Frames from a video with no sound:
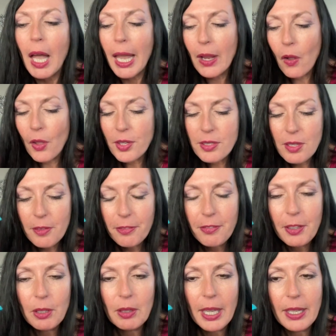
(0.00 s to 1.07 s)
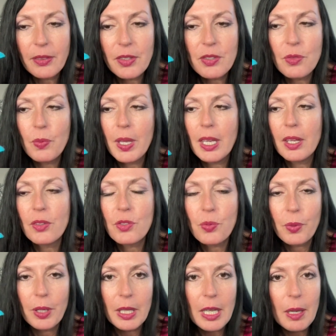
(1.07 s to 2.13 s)
I also feel like this week it's
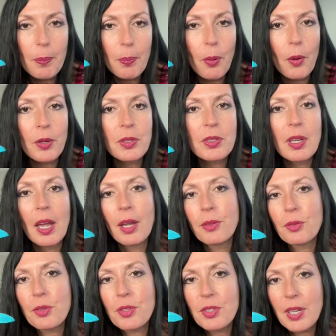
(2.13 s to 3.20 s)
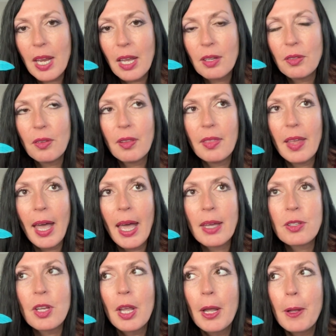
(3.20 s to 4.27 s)
really important to understand
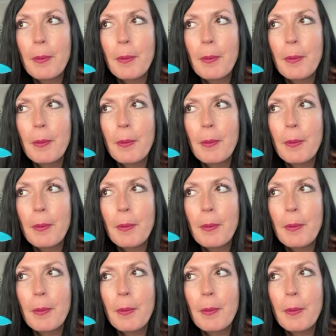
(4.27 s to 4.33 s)
that